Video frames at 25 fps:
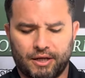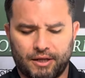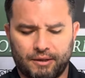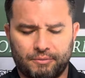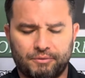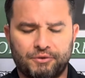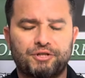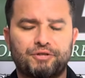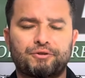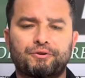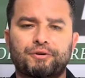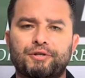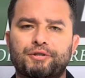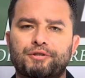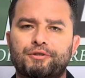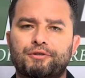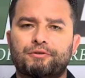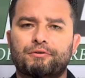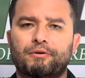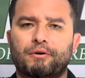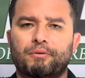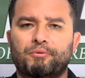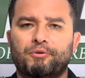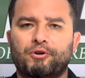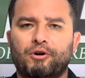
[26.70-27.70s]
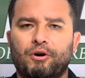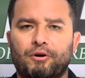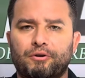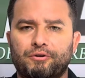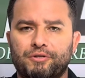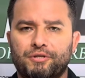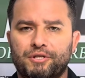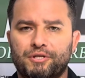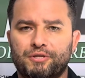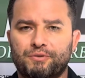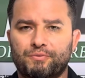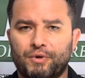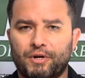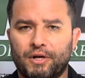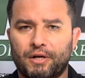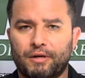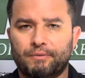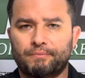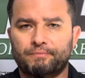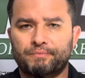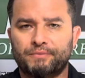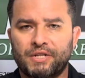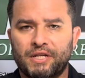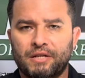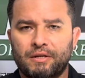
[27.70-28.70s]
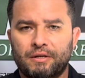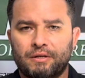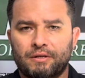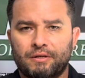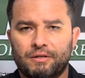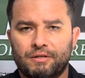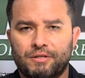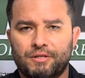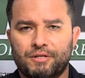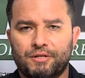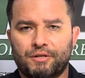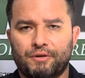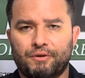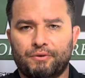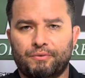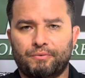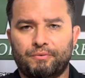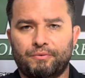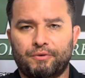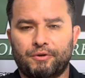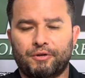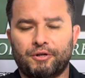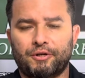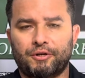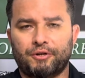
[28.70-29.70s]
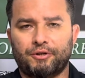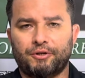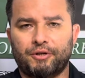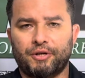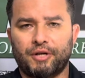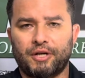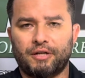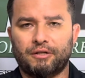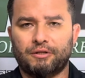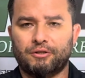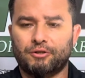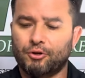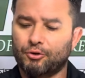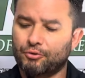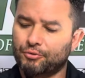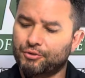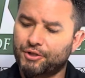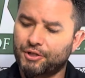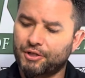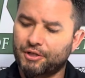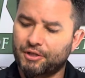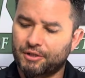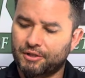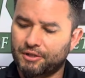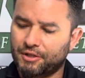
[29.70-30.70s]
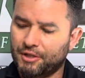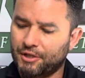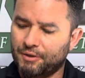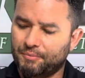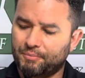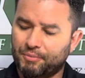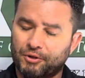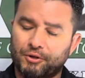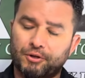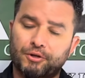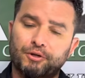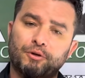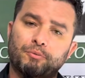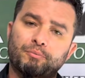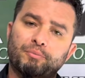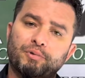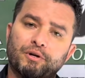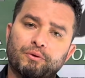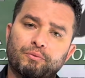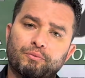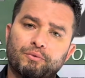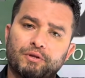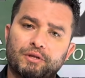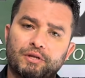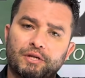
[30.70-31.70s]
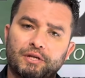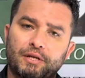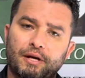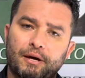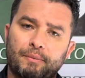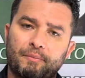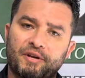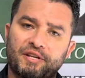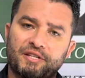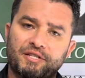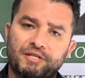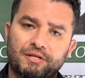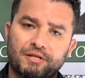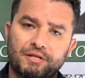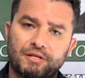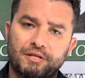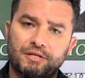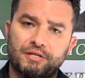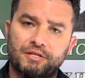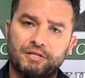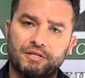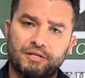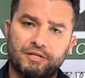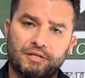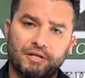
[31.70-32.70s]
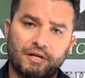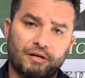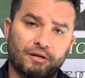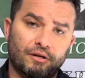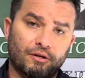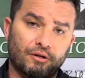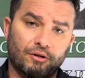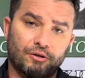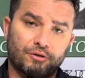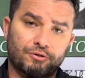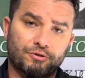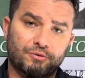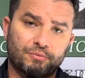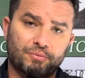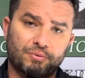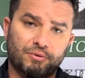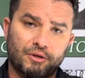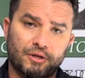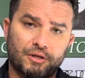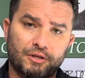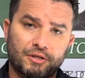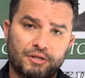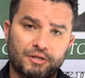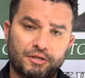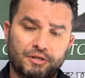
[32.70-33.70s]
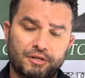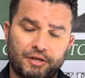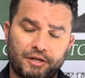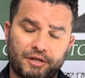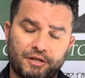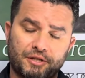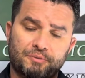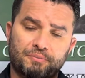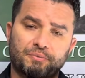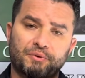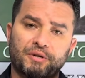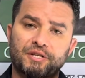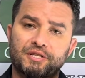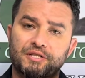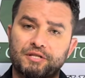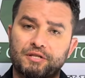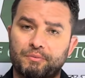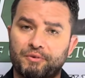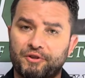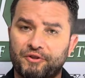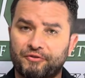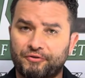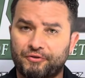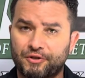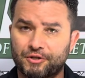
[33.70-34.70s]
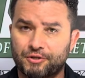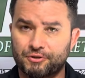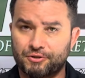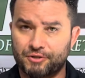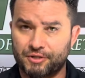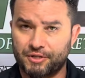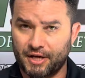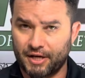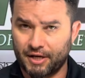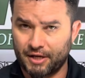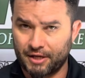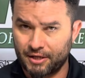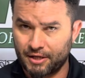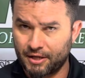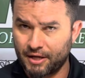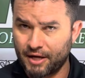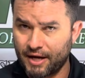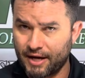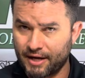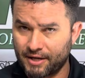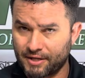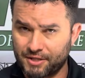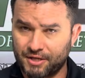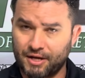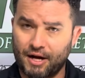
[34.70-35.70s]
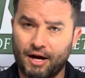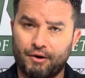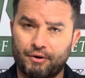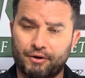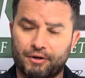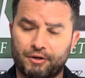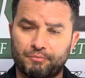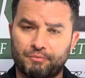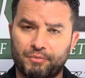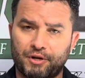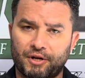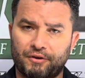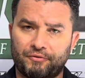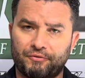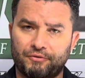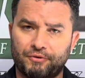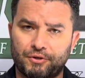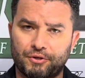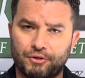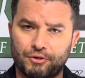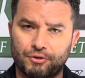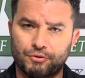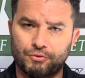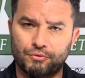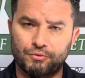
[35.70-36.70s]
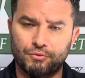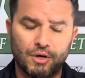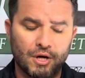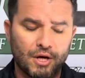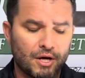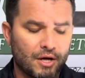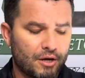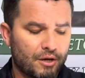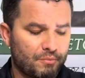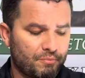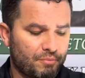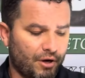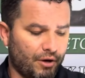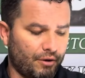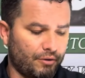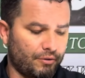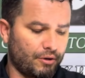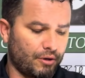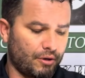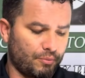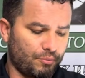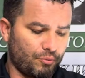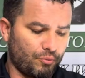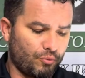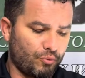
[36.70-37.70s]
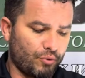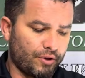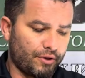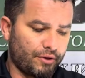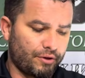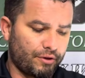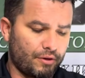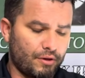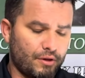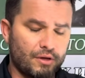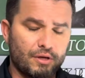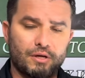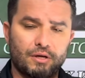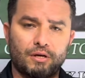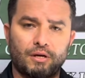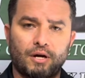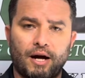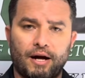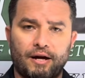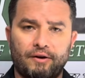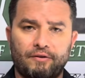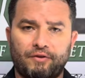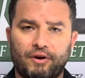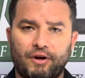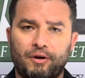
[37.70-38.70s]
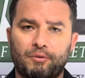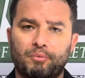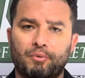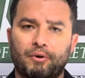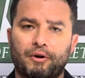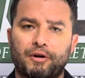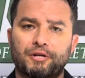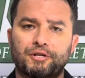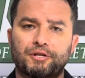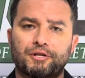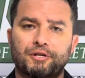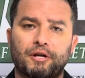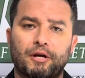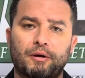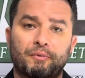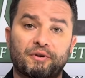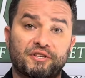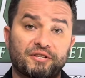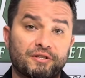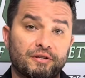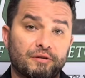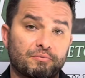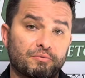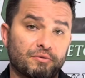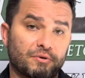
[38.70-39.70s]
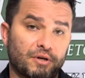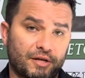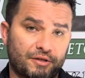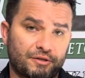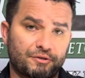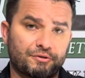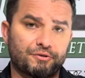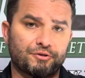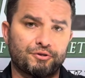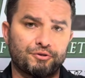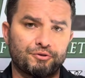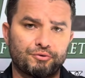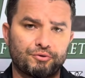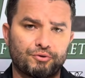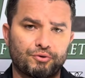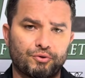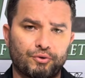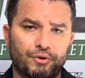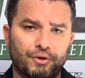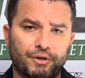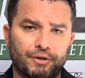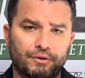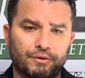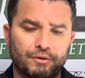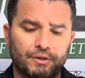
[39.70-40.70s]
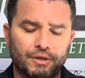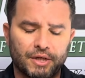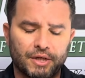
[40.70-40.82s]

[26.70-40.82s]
street strip cars as well. So we're going to go ahead and go dig deep a little bit with the MSD 6AL Ultra Plus, explain some of the features that it has and how it can benefit you, paired up with the high vibration MSD Blaster 2 coil.